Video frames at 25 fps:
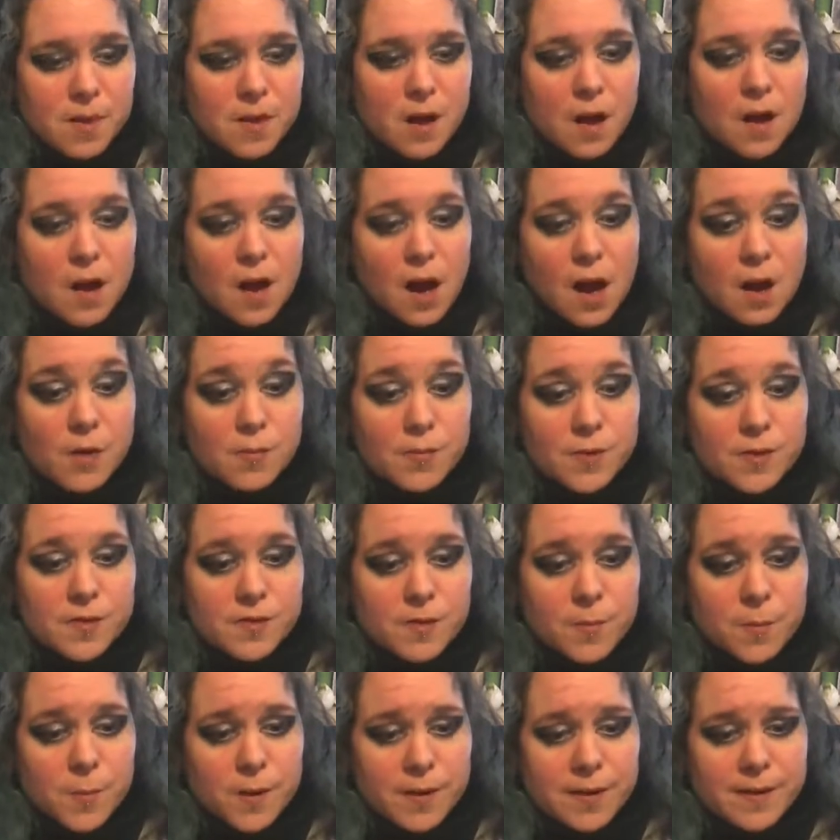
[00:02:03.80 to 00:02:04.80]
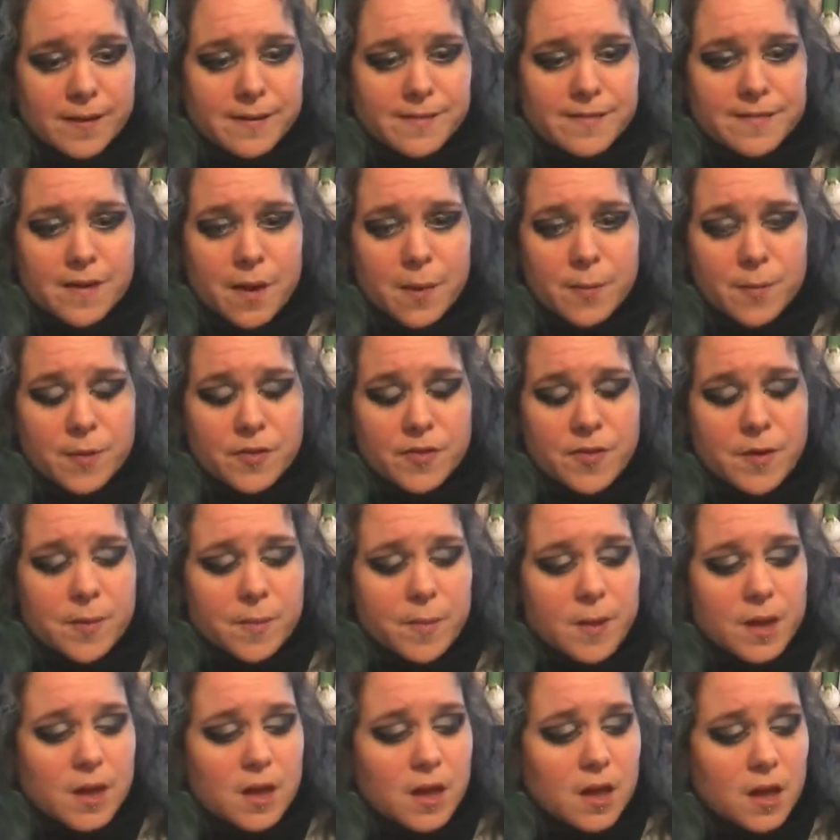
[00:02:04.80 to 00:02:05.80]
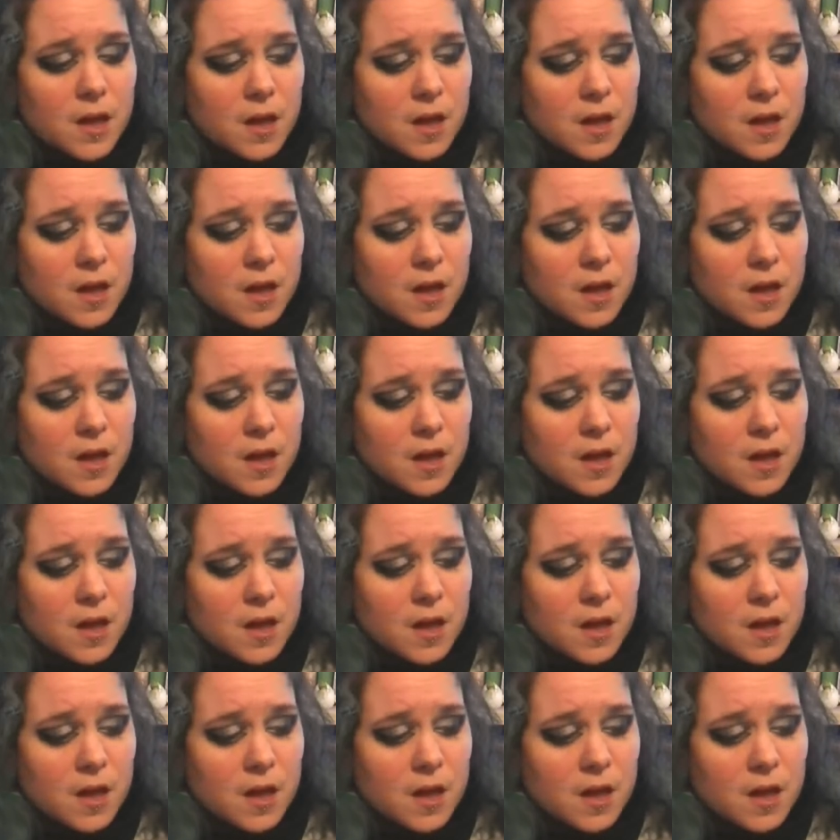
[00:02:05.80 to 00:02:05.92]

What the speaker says: I'll read them when he's done with them.